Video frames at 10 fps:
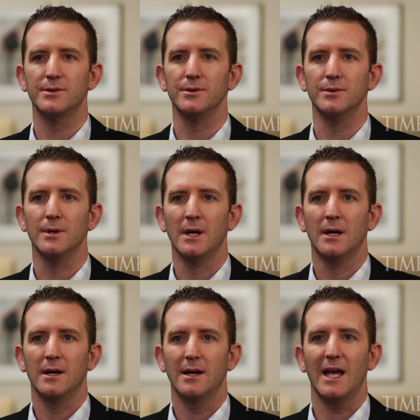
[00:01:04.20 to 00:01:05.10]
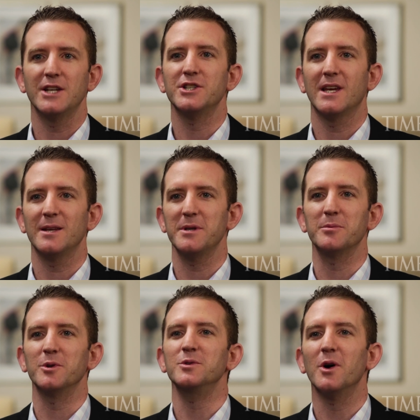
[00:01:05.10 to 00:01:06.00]
to educate
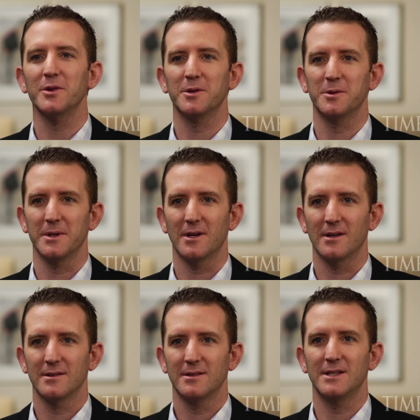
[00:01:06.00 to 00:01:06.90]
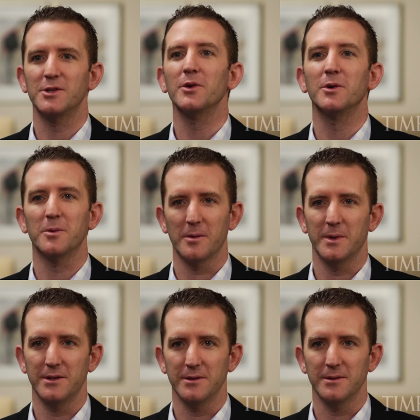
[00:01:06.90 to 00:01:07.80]
people who don't know who we are and don't know what
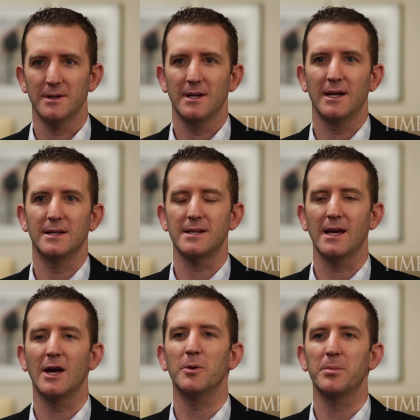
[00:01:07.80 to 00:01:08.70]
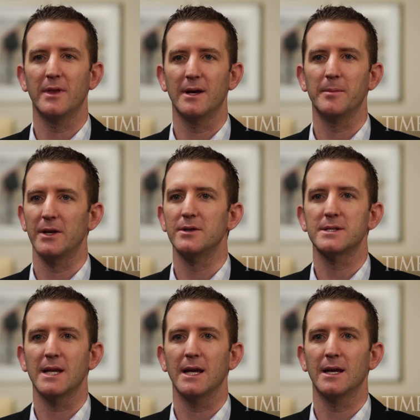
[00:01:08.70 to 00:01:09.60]
we do and to help them
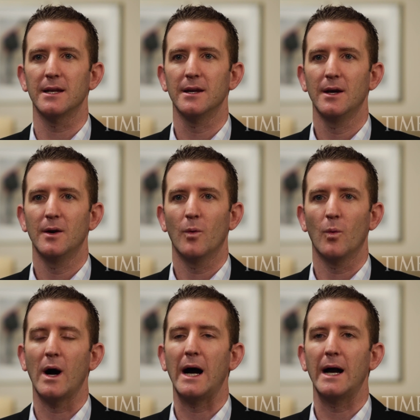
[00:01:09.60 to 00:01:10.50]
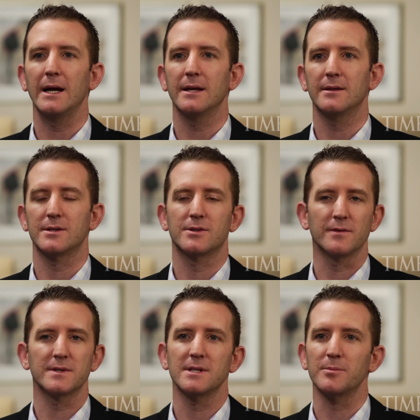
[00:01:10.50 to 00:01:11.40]
understand why the
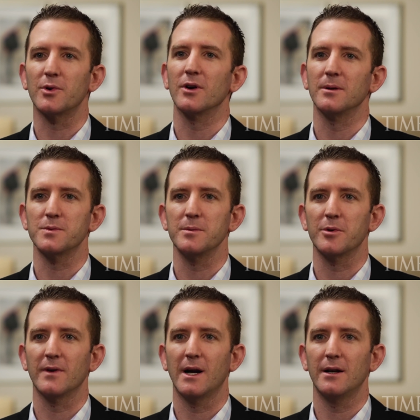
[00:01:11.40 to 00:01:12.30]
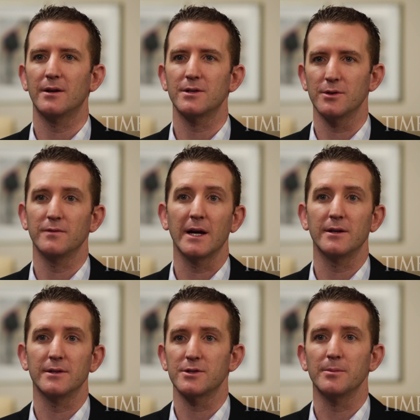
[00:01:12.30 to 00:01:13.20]
services and programs we provide are so
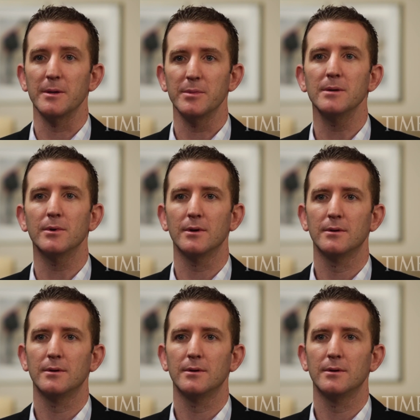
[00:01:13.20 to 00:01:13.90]
vital to so many people.